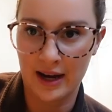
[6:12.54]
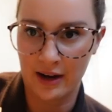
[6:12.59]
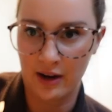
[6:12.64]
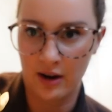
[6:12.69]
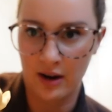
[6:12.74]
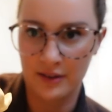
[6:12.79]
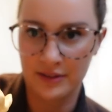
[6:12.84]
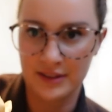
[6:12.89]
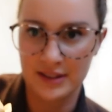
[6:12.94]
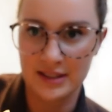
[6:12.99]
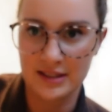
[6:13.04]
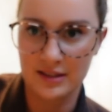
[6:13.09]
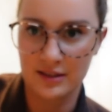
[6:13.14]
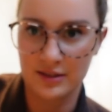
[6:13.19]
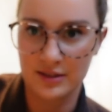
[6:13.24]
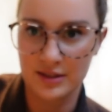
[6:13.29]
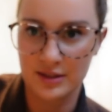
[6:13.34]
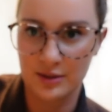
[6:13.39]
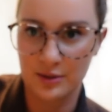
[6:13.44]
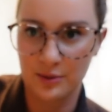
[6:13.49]
I got this
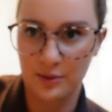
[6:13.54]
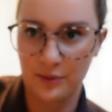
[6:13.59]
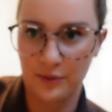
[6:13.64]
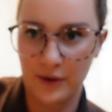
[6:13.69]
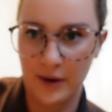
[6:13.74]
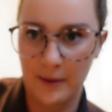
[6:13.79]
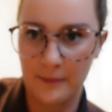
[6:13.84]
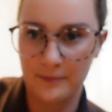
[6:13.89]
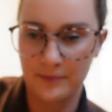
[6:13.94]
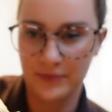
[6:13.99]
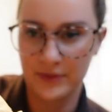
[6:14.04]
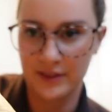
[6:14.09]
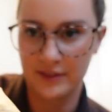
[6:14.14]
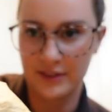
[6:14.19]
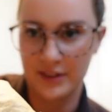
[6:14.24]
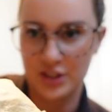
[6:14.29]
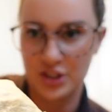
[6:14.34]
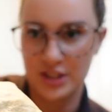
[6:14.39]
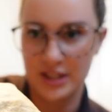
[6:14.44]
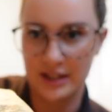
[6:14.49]
also from the
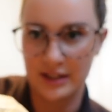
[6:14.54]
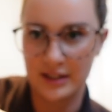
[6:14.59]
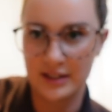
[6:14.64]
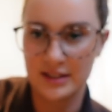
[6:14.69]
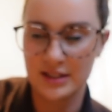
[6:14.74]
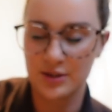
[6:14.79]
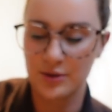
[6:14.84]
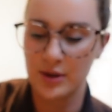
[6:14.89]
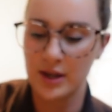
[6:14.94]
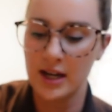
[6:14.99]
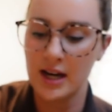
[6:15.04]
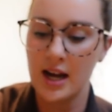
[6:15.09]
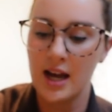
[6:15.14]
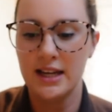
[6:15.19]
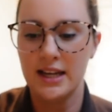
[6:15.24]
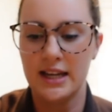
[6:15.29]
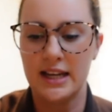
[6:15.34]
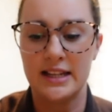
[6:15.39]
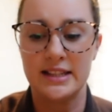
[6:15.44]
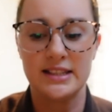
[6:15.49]
vegetarian store.
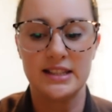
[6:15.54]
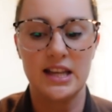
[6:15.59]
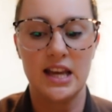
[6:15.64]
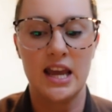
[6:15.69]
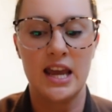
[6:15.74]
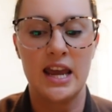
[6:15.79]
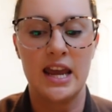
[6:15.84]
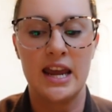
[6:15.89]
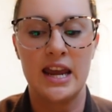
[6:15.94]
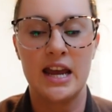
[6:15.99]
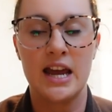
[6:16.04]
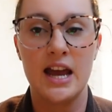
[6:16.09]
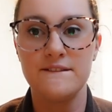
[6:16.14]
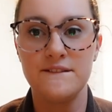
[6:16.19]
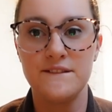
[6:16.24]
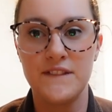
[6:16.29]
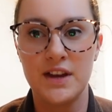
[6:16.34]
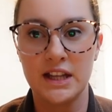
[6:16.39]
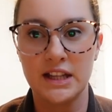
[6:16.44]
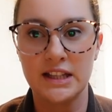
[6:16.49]
It's a
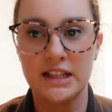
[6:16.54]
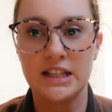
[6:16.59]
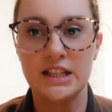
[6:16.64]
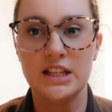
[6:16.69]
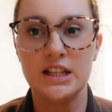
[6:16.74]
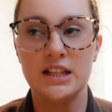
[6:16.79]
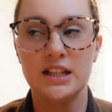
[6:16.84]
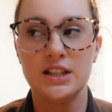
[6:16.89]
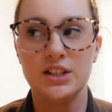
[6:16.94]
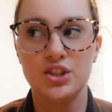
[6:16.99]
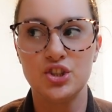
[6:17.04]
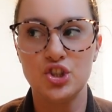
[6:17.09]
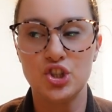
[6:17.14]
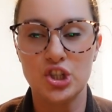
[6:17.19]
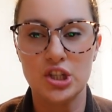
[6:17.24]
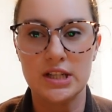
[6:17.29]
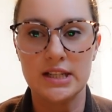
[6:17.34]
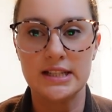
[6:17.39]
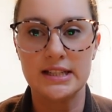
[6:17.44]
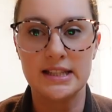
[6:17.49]
Philly
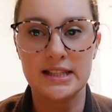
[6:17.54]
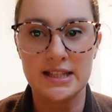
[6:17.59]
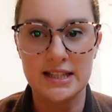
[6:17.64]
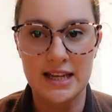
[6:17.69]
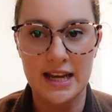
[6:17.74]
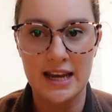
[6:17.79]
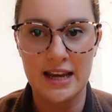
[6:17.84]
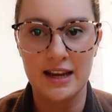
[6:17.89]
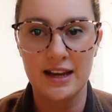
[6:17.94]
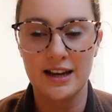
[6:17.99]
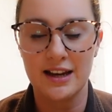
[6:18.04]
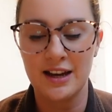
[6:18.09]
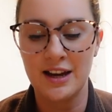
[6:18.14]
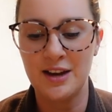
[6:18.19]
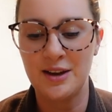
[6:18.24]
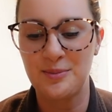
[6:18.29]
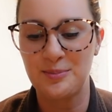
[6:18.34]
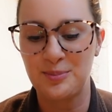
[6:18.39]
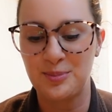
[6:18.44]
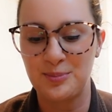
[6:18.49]
cheesesteak
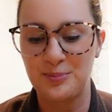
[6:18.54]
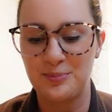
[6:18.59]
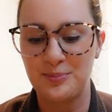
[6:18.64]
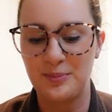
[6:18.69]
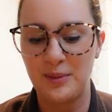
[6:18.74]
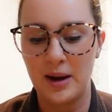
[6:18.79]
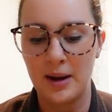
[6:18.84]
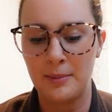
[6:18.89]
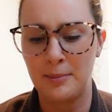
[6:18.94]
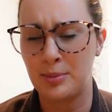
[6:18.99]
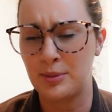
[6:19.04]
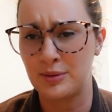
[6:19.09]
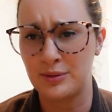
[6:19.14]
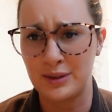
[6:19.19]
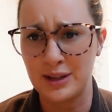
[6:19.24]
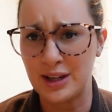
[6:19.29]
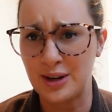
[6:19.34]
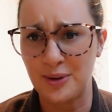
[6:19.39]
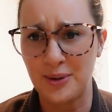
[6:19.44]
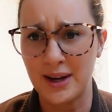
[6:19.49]

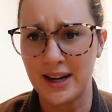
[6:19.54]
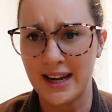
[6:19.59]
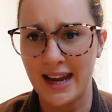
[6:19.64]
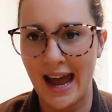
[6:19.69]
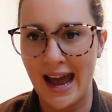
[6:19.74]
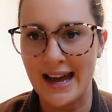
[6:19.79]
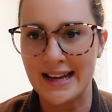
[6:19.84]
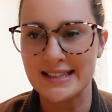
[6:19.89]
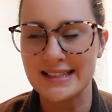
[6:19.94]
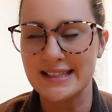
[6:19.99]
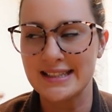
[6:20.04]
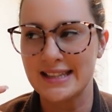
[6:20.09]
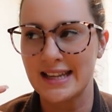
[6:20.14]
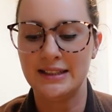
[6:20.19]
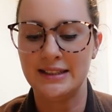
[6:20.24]
burrito, I guess.